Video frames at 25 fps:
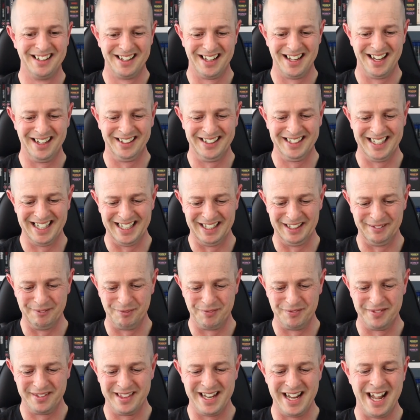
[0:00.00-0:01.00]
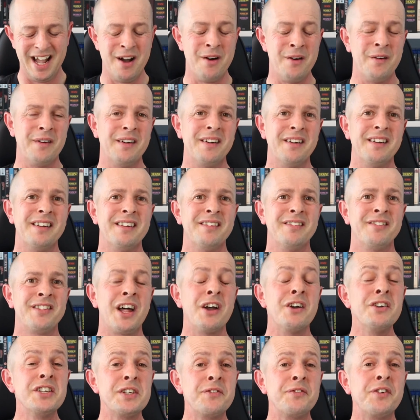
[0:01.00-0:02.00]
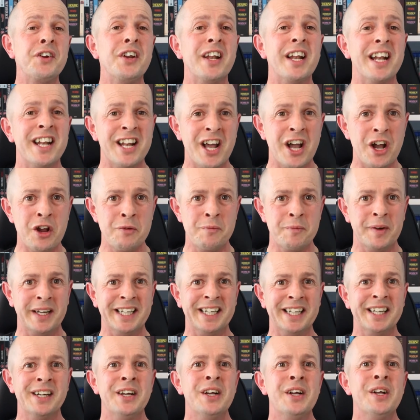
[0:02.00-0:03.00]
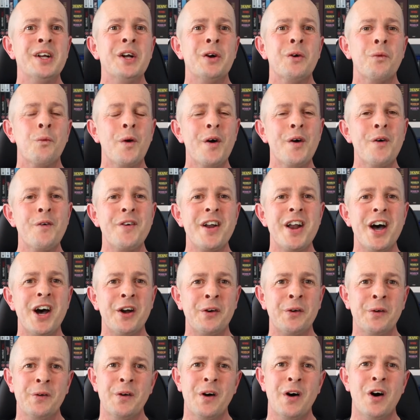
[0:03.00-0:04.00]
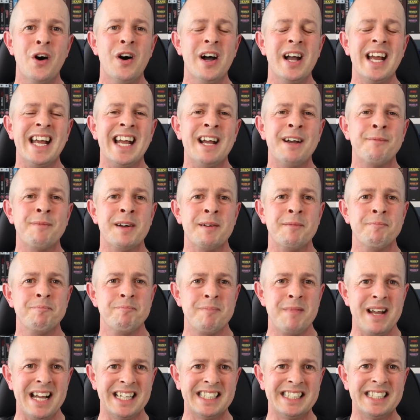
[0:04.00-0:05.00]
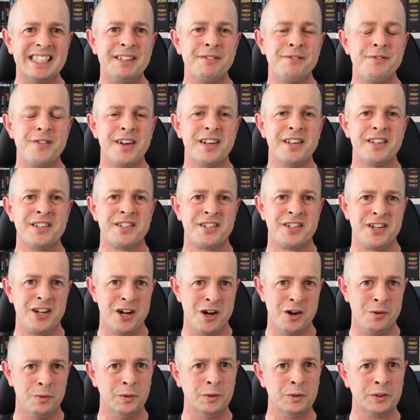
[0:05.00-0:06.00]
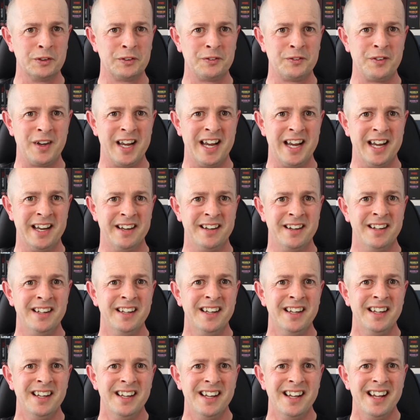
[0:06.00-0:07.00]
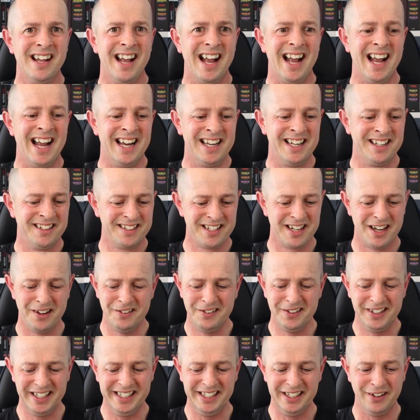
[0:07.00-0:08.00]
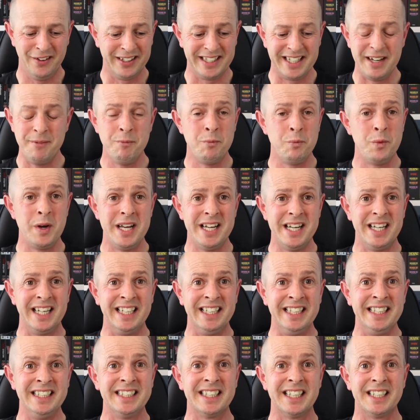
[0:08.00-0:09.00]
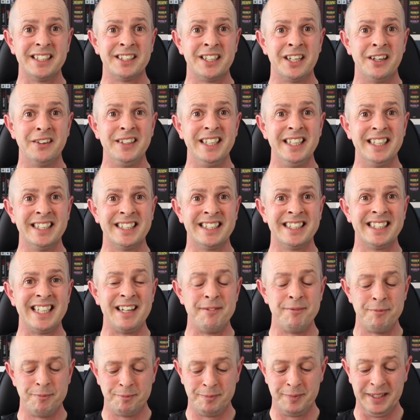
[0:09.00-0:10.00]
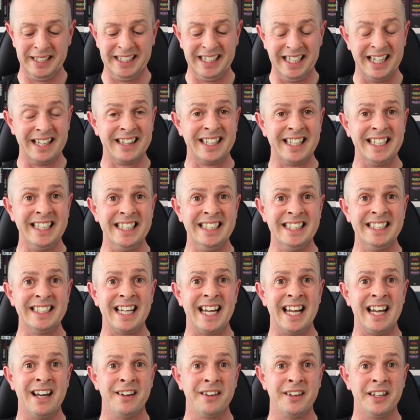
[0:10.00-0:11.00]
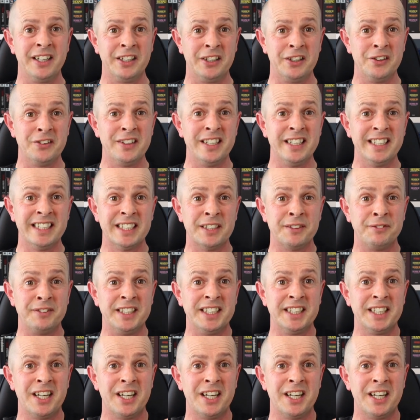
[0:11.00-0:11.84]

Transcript: Okay, now, those of you that know me will know I am a massive Star Wars fan. And Tony, I didn't win these. Tony has sent me these out the goodness of his